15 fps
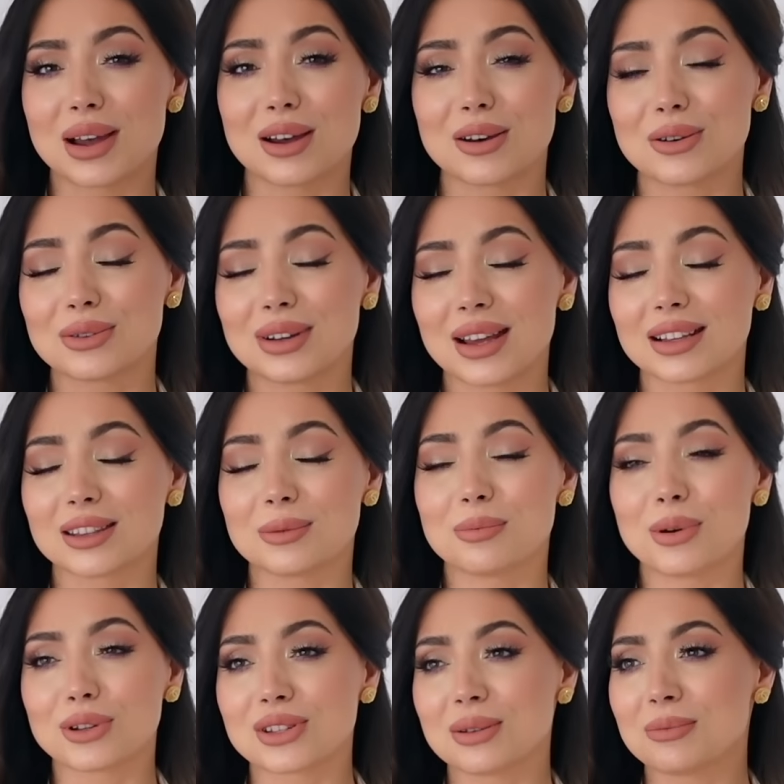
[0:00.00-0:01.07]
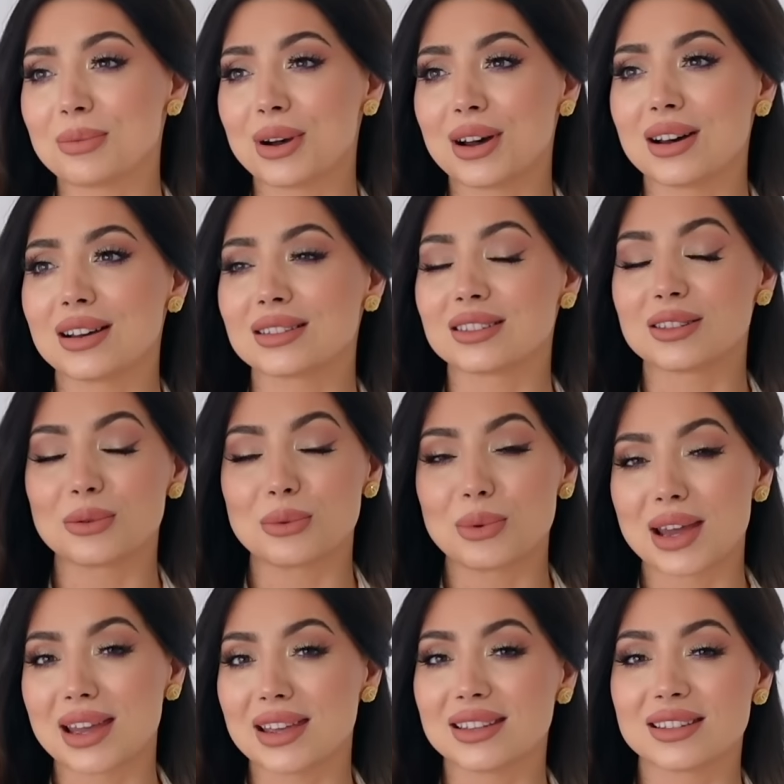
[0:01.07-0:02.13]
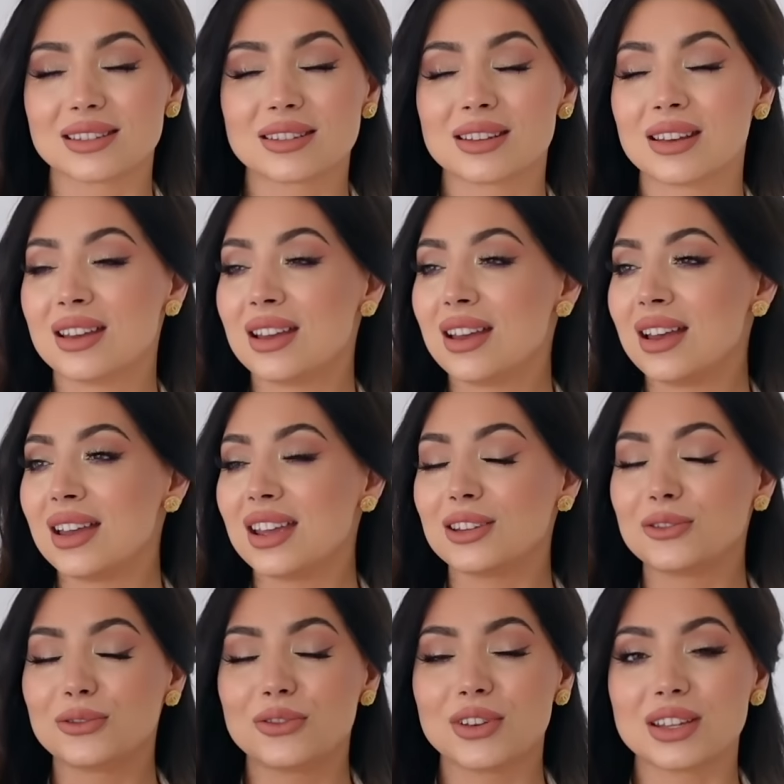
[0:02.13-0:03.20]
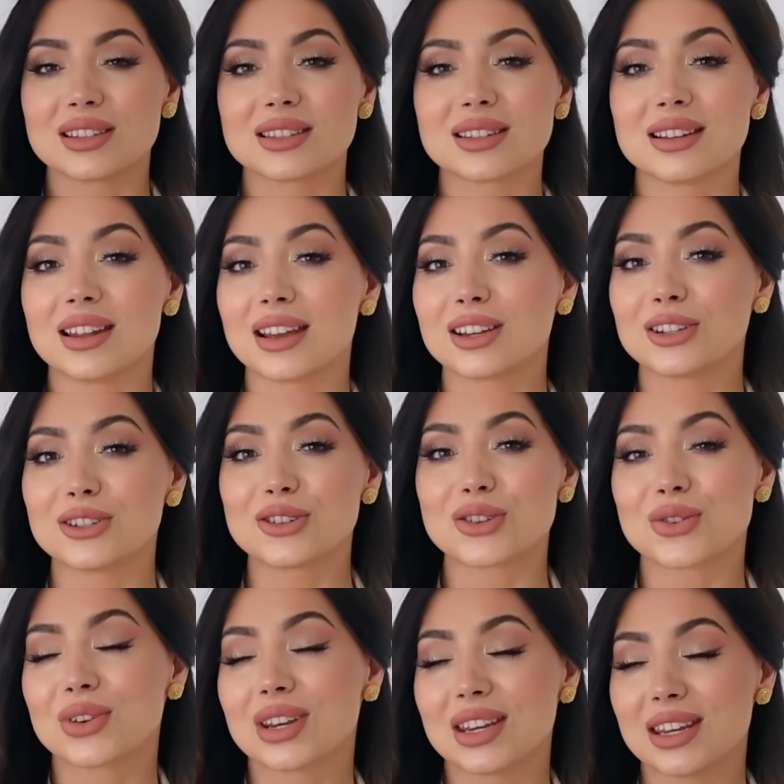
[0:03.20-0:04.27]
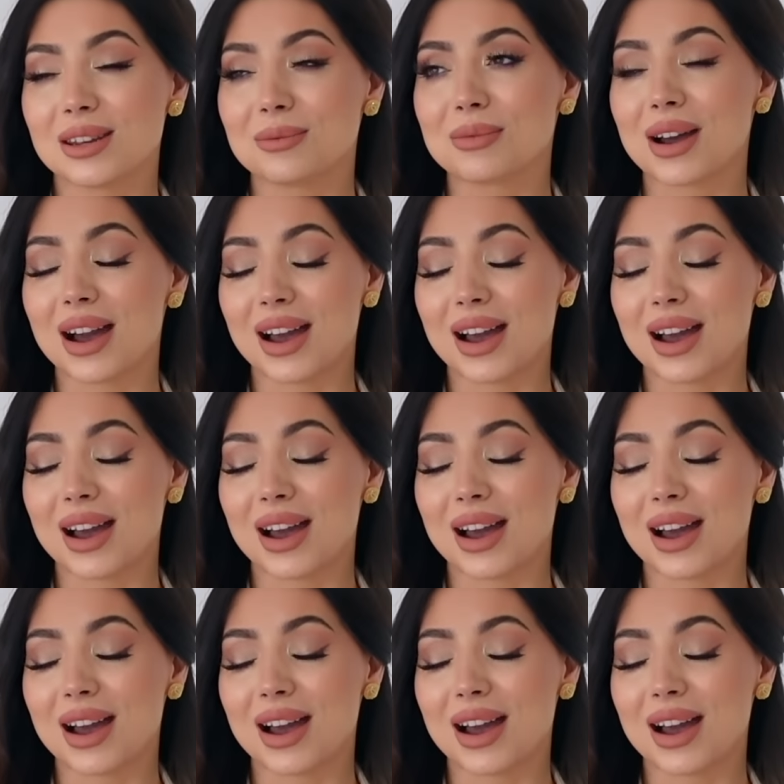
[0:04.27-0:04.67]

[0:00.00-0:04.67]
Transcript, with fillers: well, like the bottom part, the waist, it fits like a dream.